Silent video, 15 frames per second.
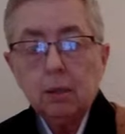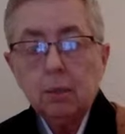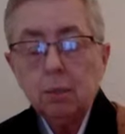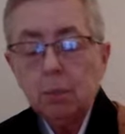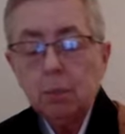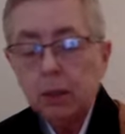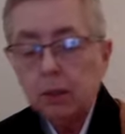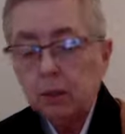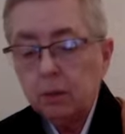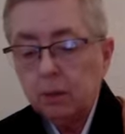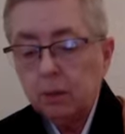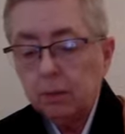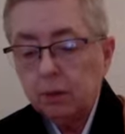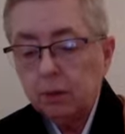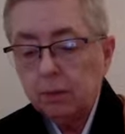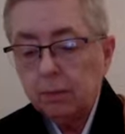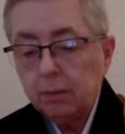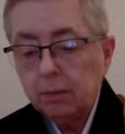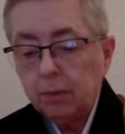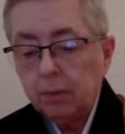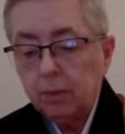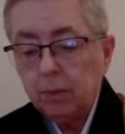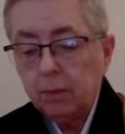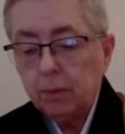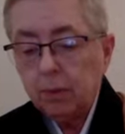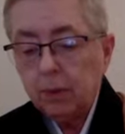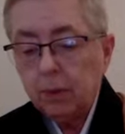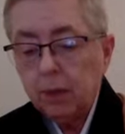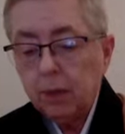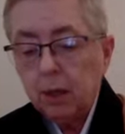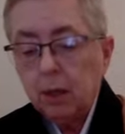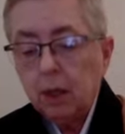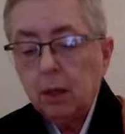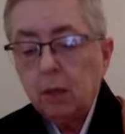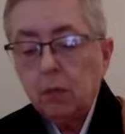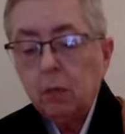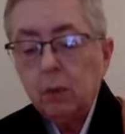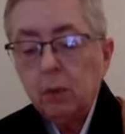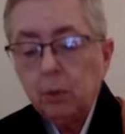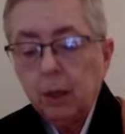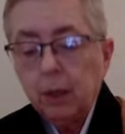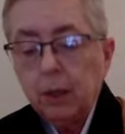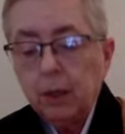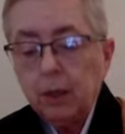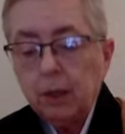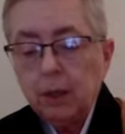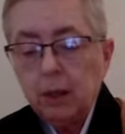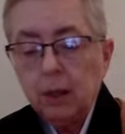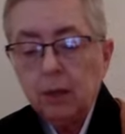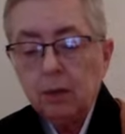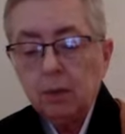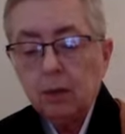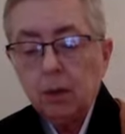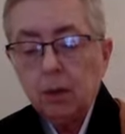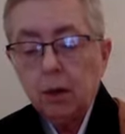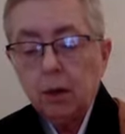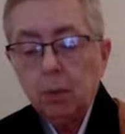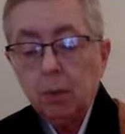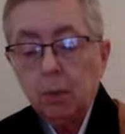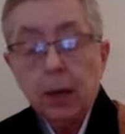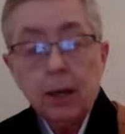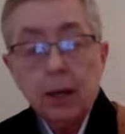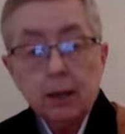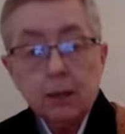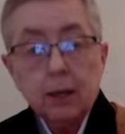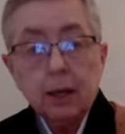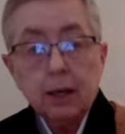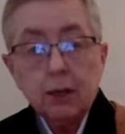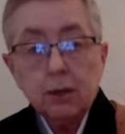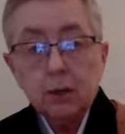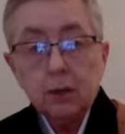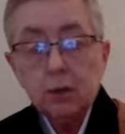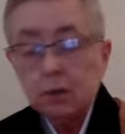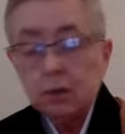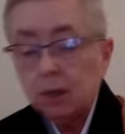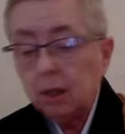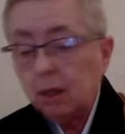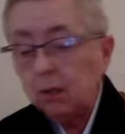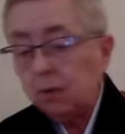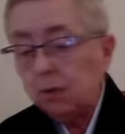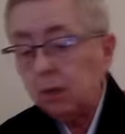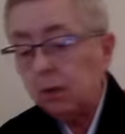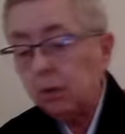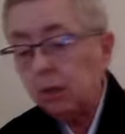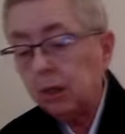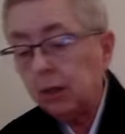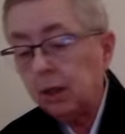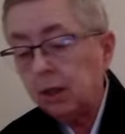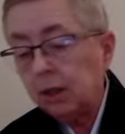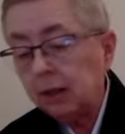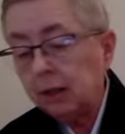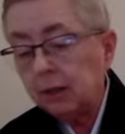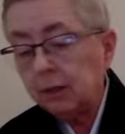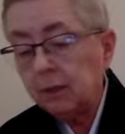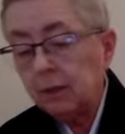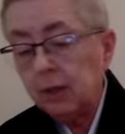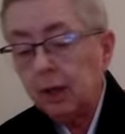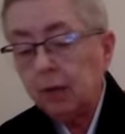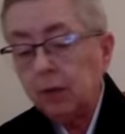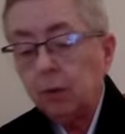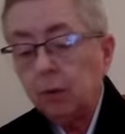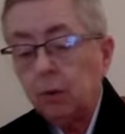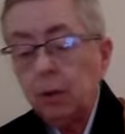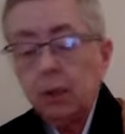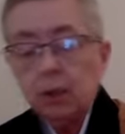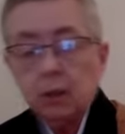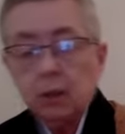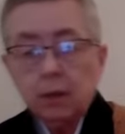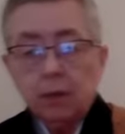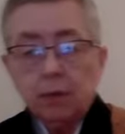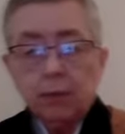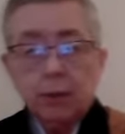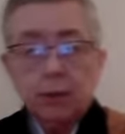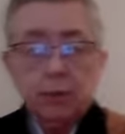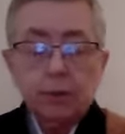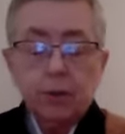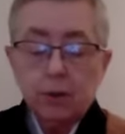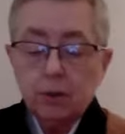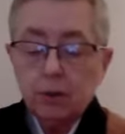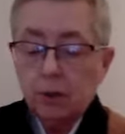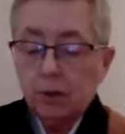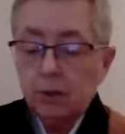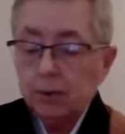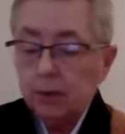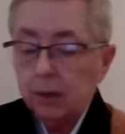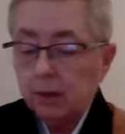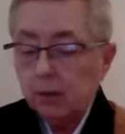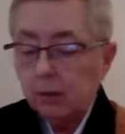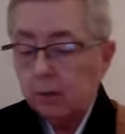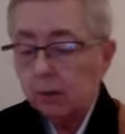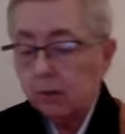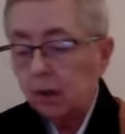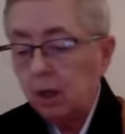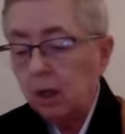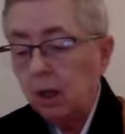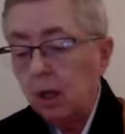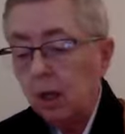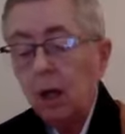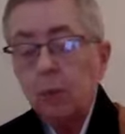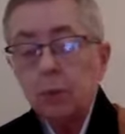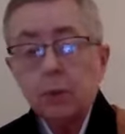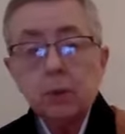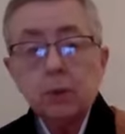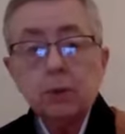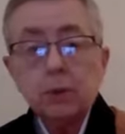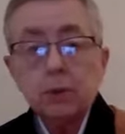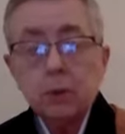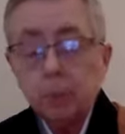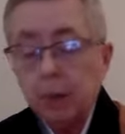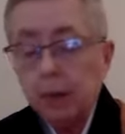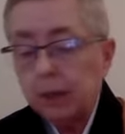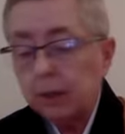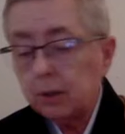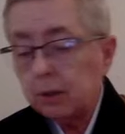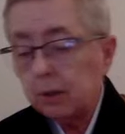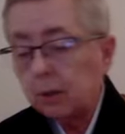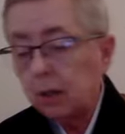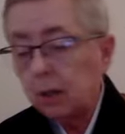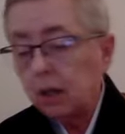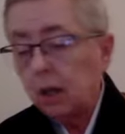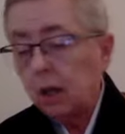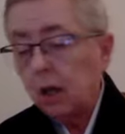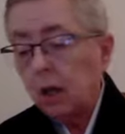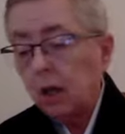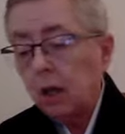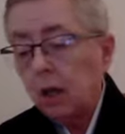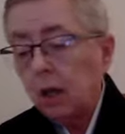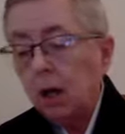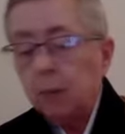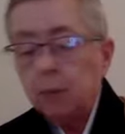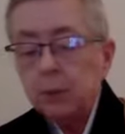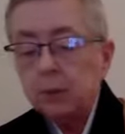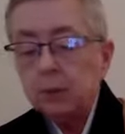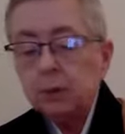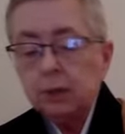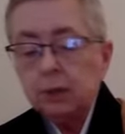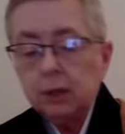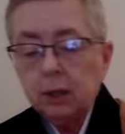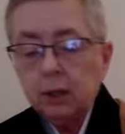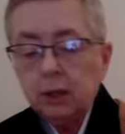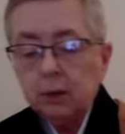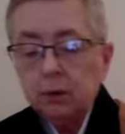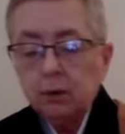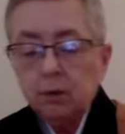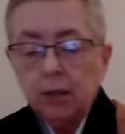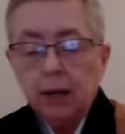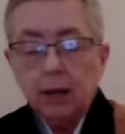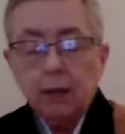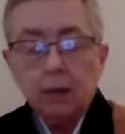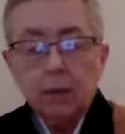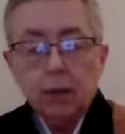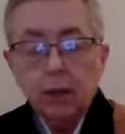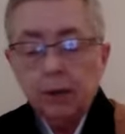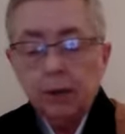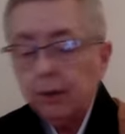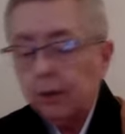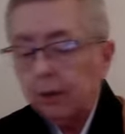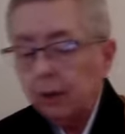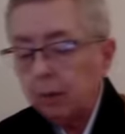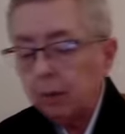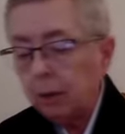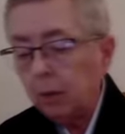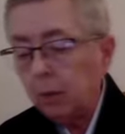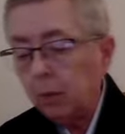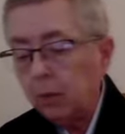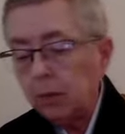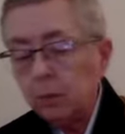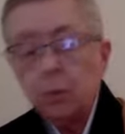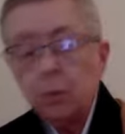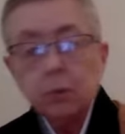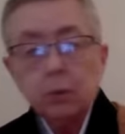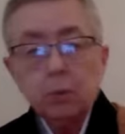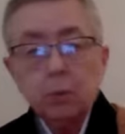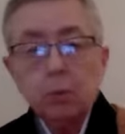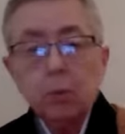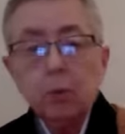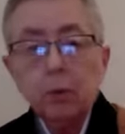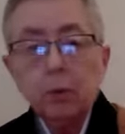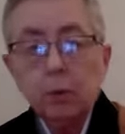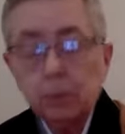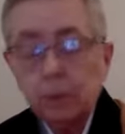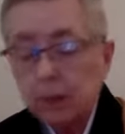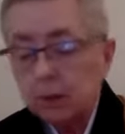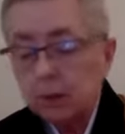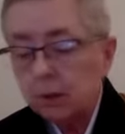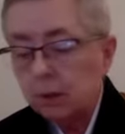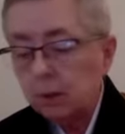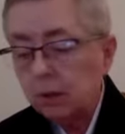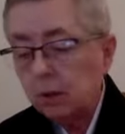by delusion. We recognize that our past actions, individually and collectively, have created suffering for ourselves and others, obstacles to practice. Obstacles include a lack of clarity about what is most important to us,